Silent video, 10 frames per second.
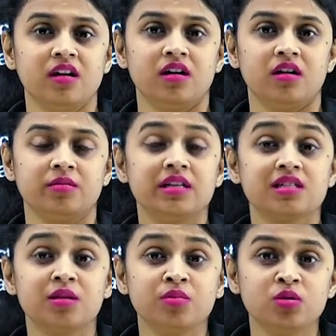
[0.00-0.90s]
uh, he's
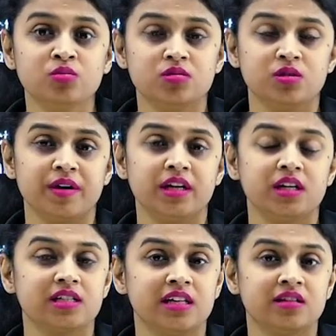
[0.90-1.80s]
amused when
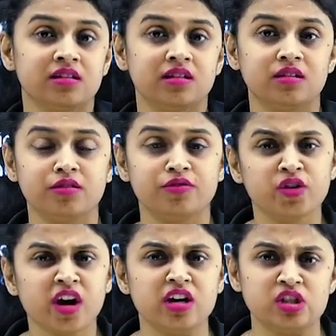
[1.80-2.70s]
he's at the
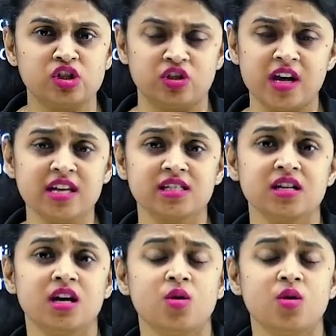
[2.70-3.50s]
forage, yes,